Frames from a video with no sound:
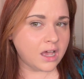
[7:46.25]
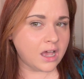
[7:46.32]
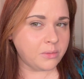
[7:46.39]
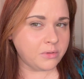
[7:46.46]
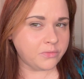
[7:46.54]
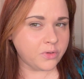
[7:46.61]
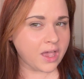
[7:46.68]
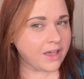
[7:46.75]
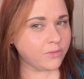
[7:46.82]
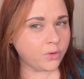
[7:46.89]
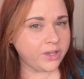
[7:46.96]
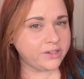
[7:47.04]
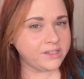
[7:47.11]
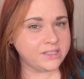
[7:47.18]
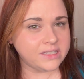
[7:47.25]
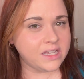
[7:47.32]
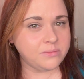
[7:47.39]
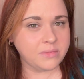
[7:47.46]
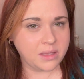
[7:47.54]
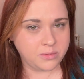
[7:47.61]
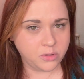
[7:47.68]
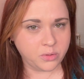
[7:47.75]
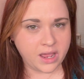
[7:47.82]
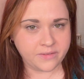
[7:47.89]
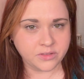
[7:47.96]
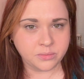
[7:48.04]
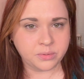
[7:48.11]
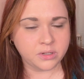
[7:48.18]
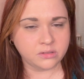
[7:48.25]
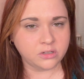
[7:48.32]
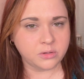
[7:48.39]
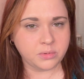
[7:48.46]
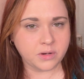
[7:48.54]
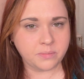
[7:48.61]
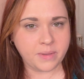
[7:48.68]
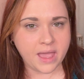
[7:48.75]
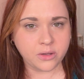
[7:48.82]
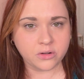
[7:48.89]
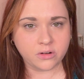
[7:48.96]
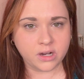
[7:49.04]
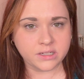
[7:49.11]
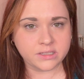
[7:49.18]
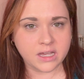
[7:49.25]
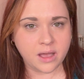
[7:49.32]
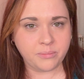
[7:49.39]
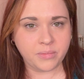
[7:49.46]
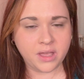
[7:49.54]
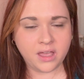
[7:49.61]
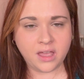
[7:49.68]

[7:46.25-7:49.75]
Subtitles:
If you have oily skin, maybe you would have to put a little bit of powder on top.